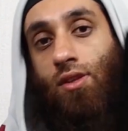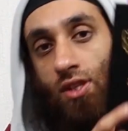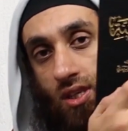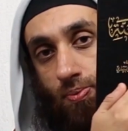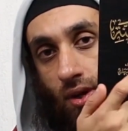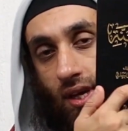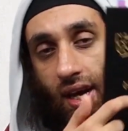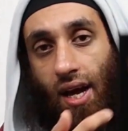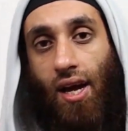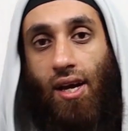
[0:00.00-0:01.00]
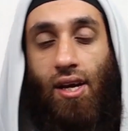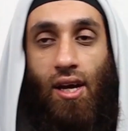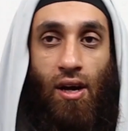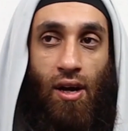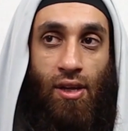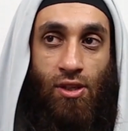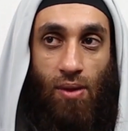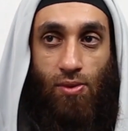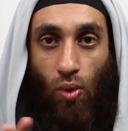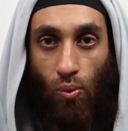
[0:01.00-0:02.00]
So this book here, in
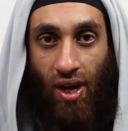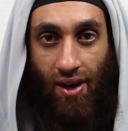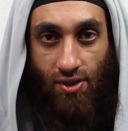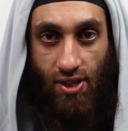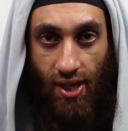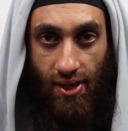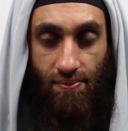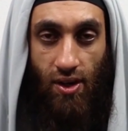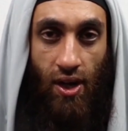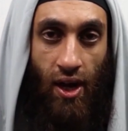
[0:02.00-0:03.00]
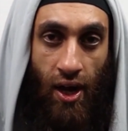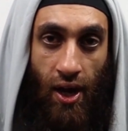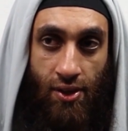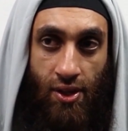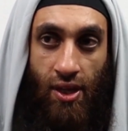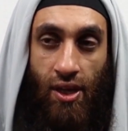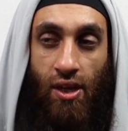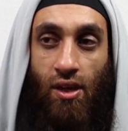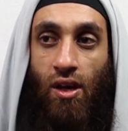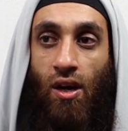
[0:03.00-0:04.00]
terms of what we have today,
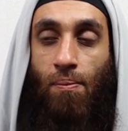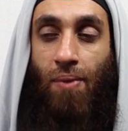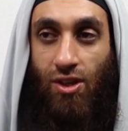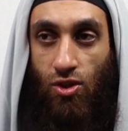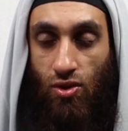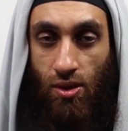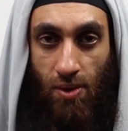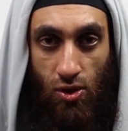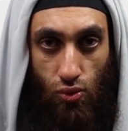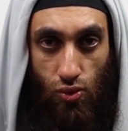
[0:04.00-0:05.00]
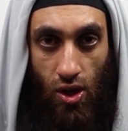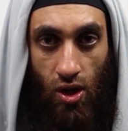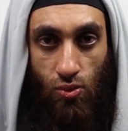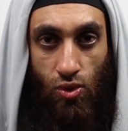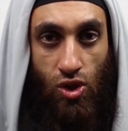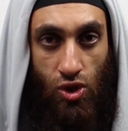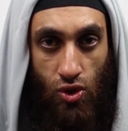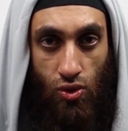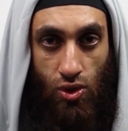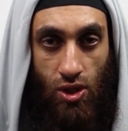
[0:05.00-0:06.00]
the manuscript, the Makhtutat, which is
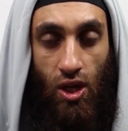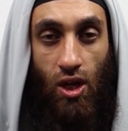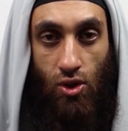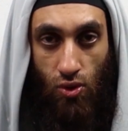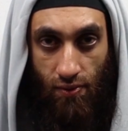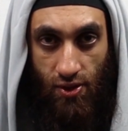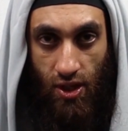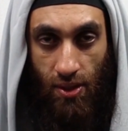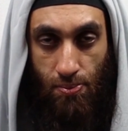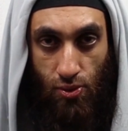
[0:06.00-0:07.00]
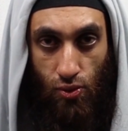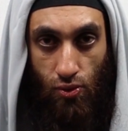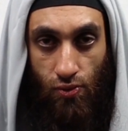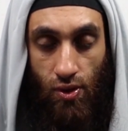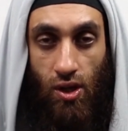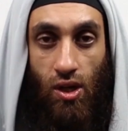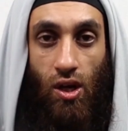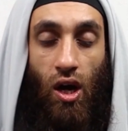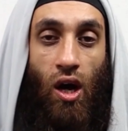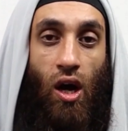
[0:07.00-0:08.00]
used to obviously prove,
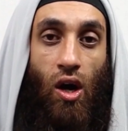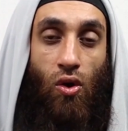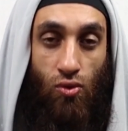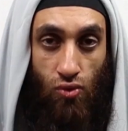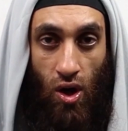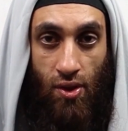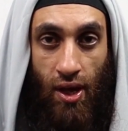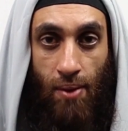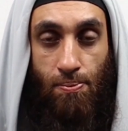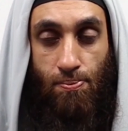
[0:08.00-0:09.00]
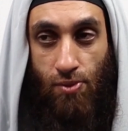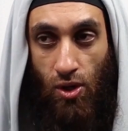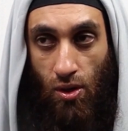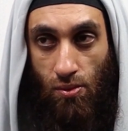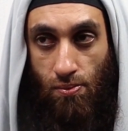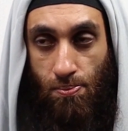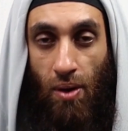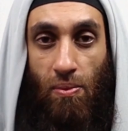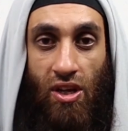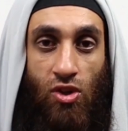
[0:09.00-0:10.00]
or rather, you know,
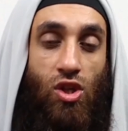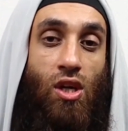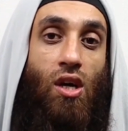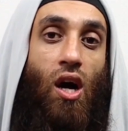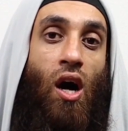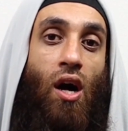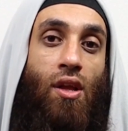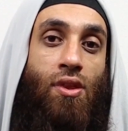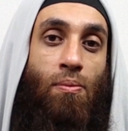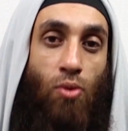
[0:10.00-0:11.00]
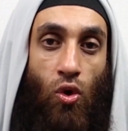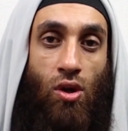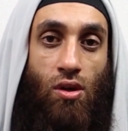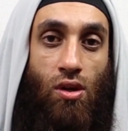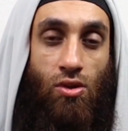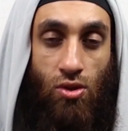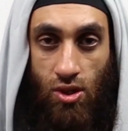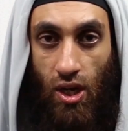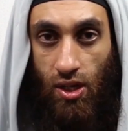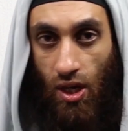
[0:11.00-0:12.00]
publish the book to
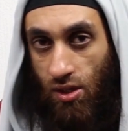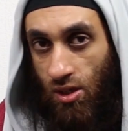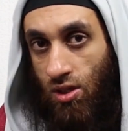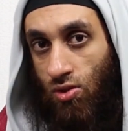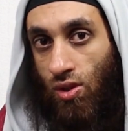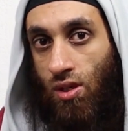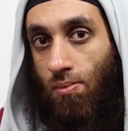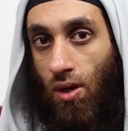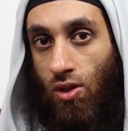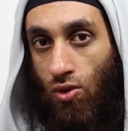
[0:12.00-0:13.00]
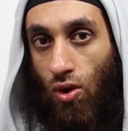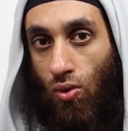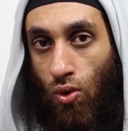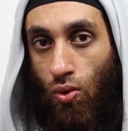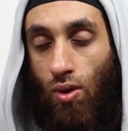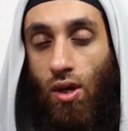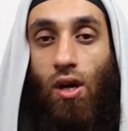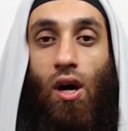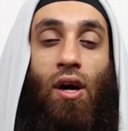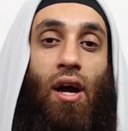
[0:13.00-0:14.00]
say, yeah, this is written by you know who,
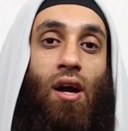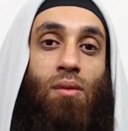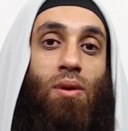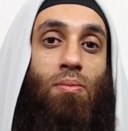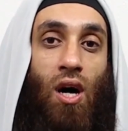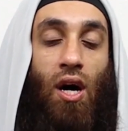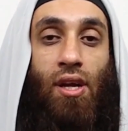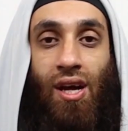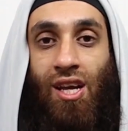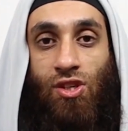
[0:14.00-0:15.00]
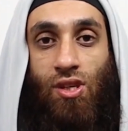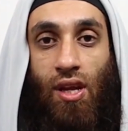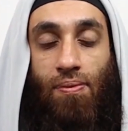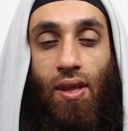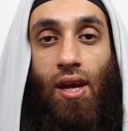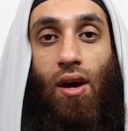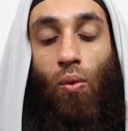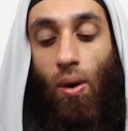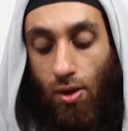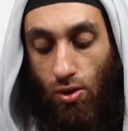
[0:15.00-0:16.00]
okay, Al-Barbahreegate, allegedly.
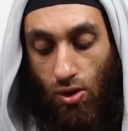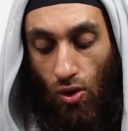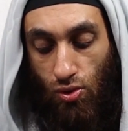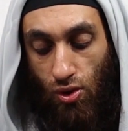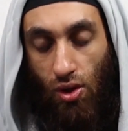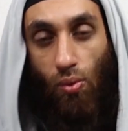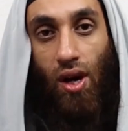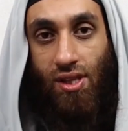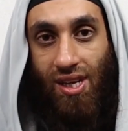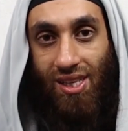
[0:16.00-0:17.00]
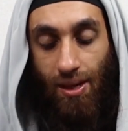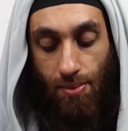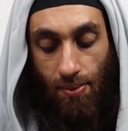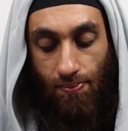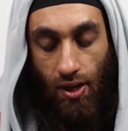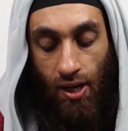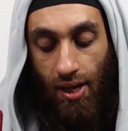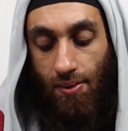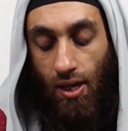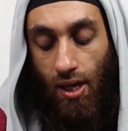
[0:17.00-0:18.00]
What I'm going to do is go through the Riwayat al-Kitab now,
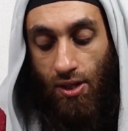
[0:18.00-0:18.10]
okay?